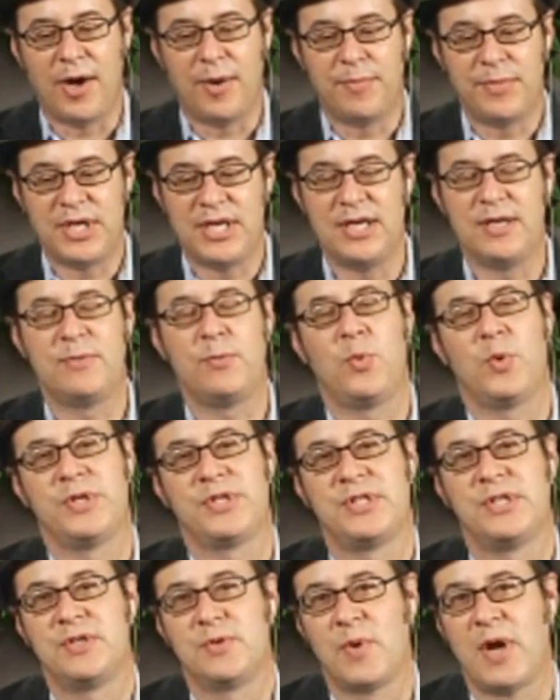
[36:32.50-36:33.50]
He was
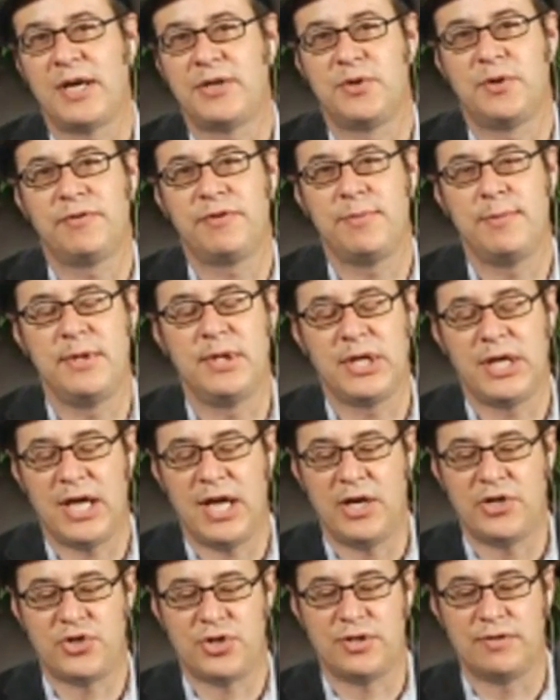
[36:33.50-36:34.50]
the Director of
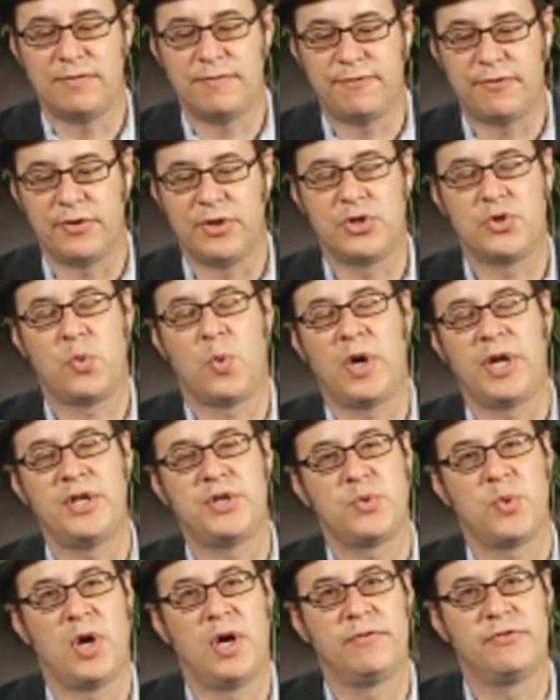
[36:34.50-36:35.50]
Communication for the
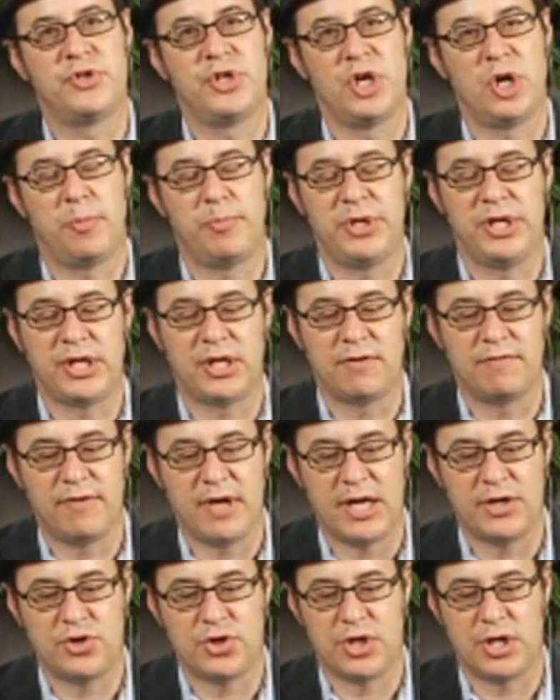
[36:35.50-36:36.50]
2012 GOP
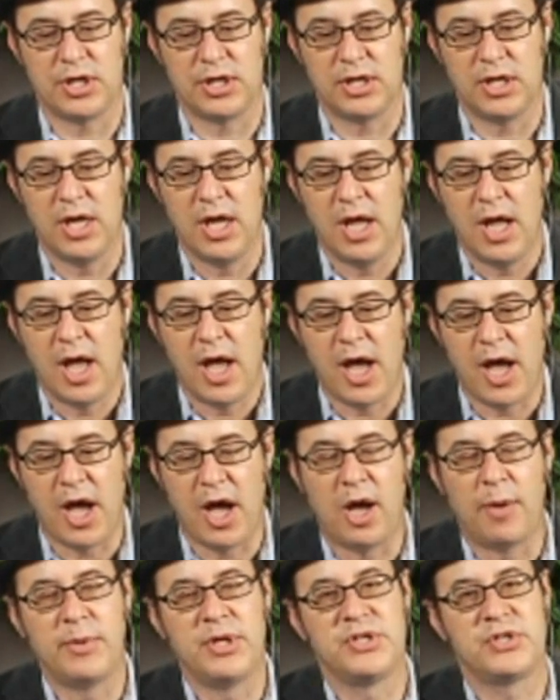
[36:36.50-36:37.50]
convention.
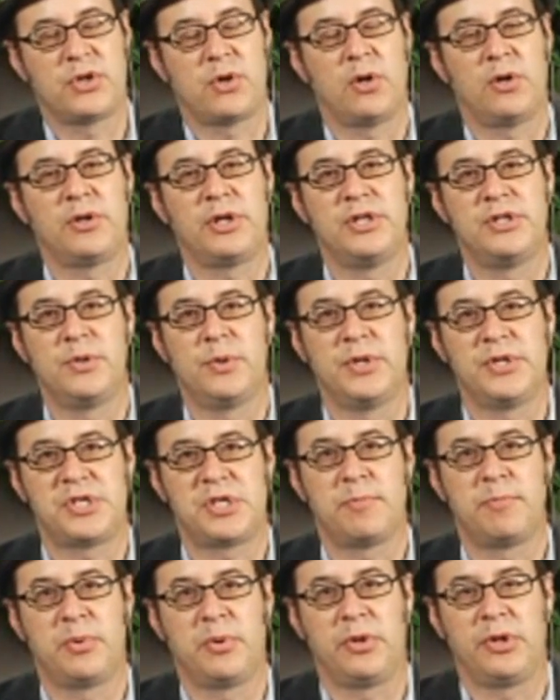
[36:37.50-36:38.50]
He's currently doing
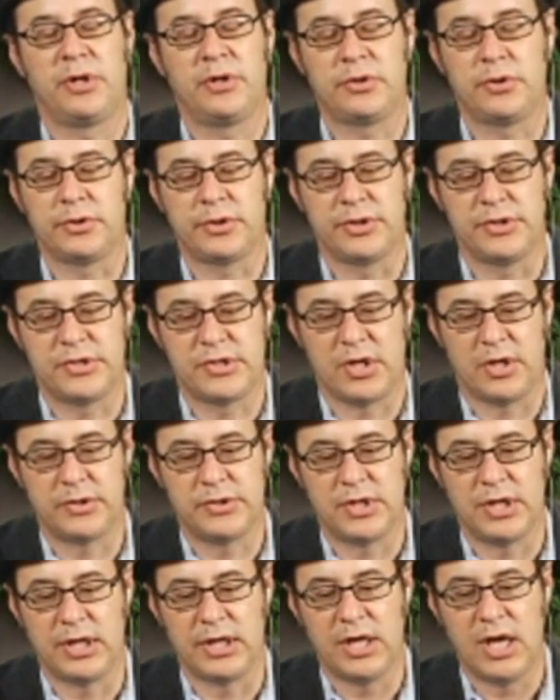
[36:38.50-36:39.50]
some political
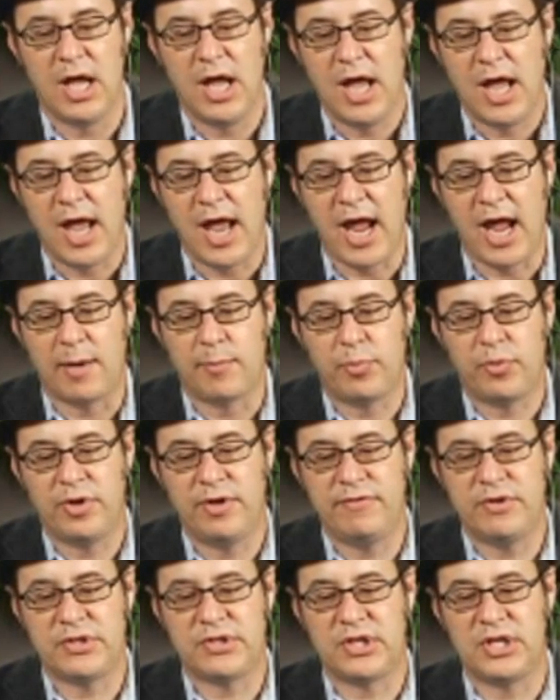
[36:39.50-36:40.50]
consulting, and
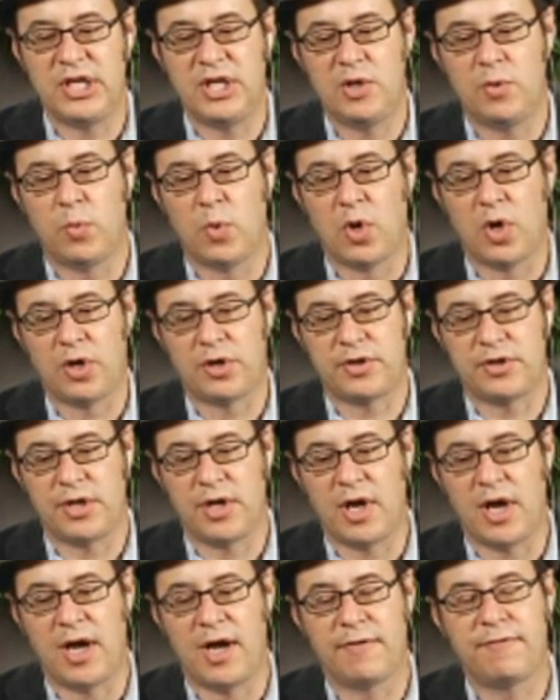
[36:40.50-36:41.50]
previously he worked
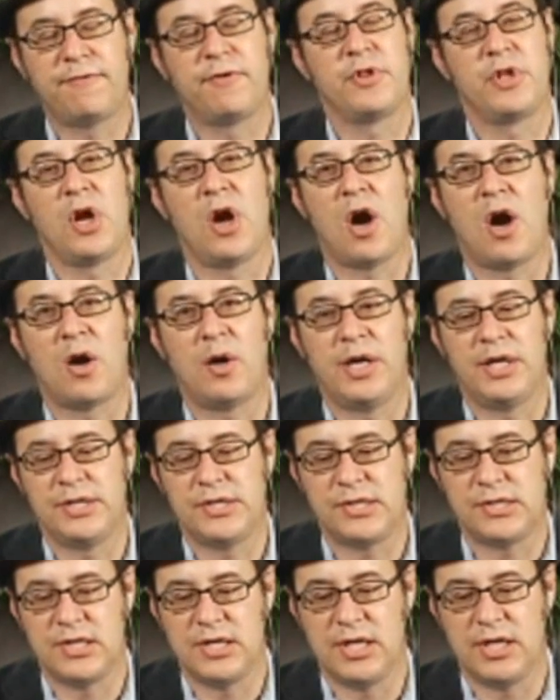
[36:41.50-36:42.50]
for the
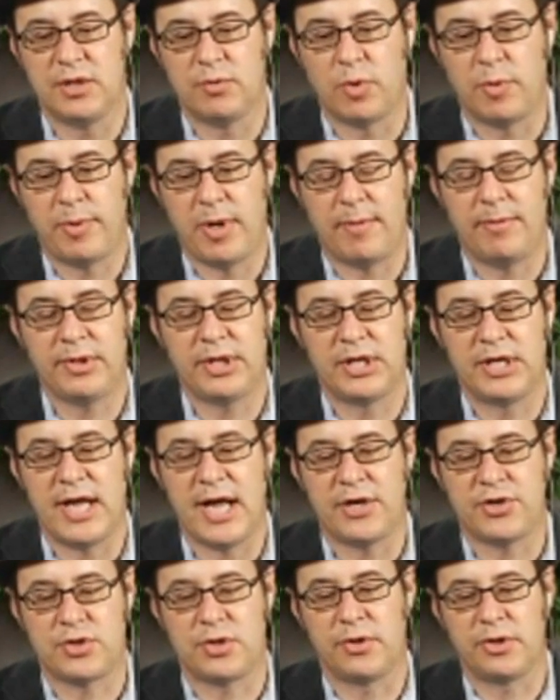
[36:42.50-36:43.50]
RNC, the Republican
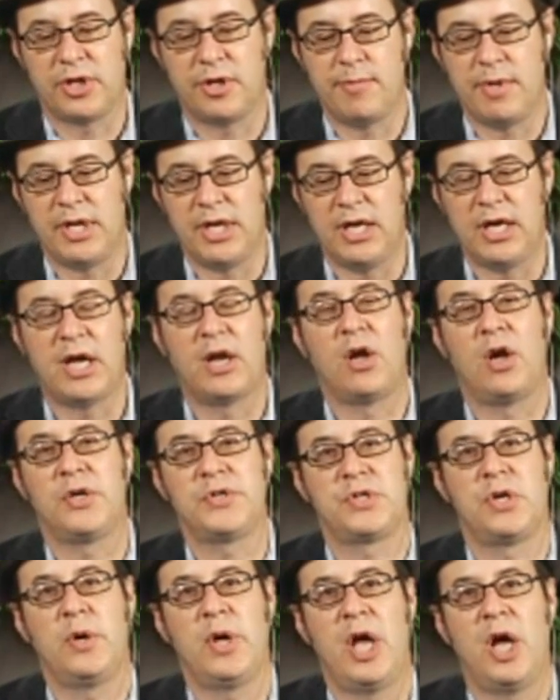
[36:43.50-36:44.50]
National Committee, and
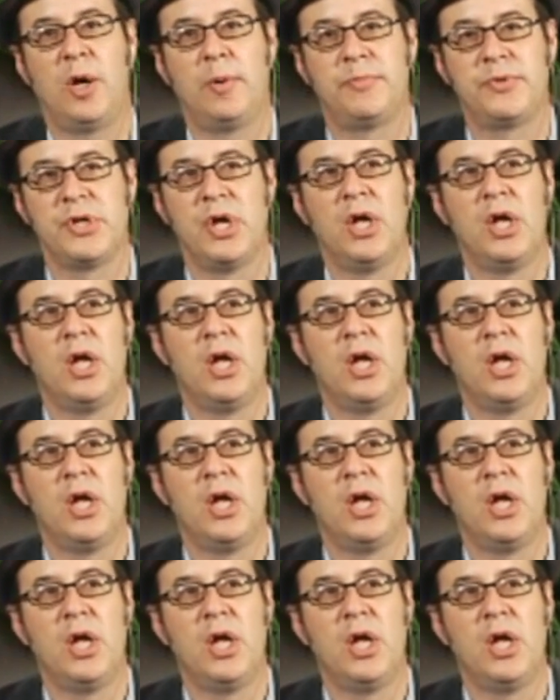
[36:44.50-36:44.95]
also helped